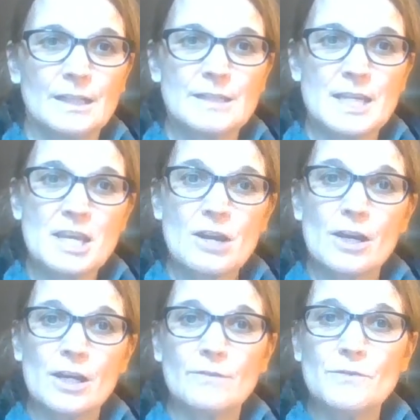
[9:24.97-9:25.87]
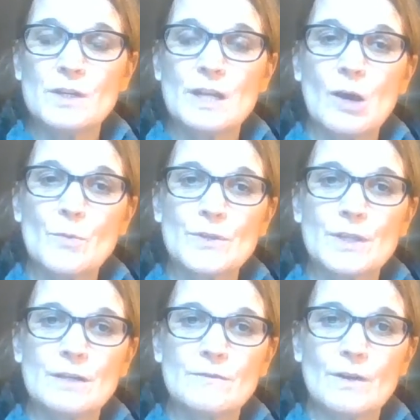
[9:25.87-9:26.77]
take care. And if you need help with
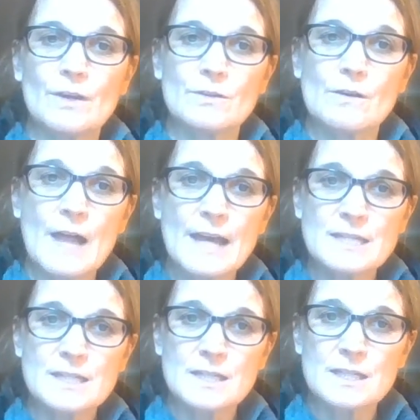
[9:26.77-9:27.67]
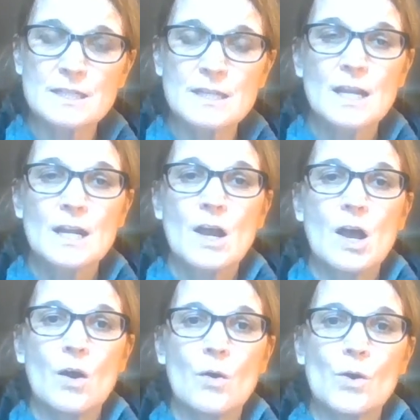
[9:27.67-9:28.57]
any of your other classes
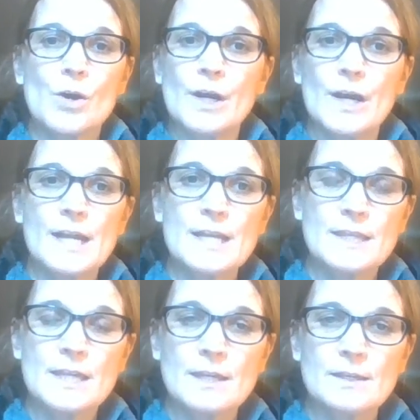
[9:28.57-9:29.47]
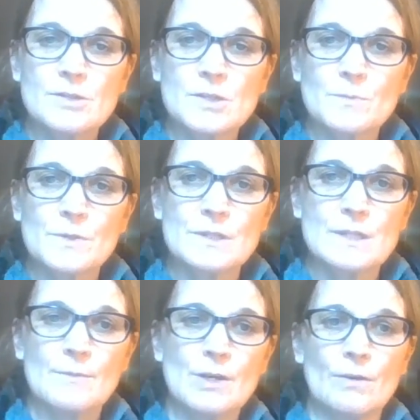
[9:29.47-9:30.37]
or anything, just please
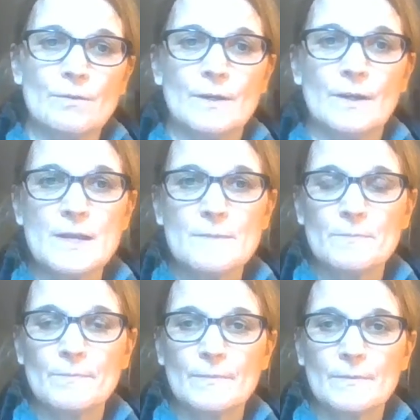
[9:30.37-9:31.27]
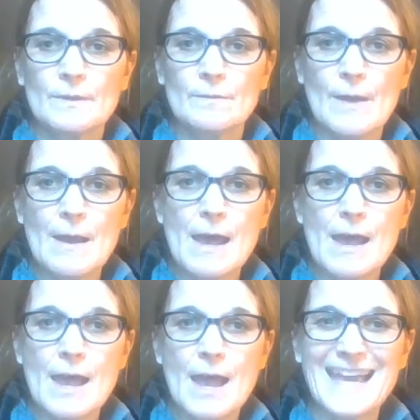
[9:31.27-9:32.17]
let me know. All right.
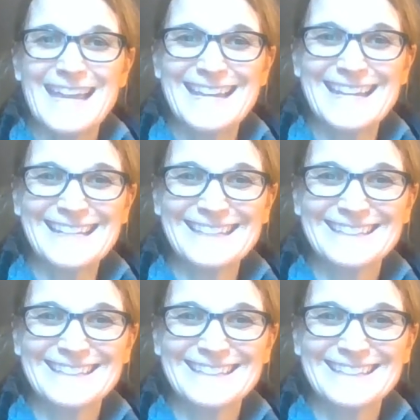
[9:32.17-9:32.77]
Bye.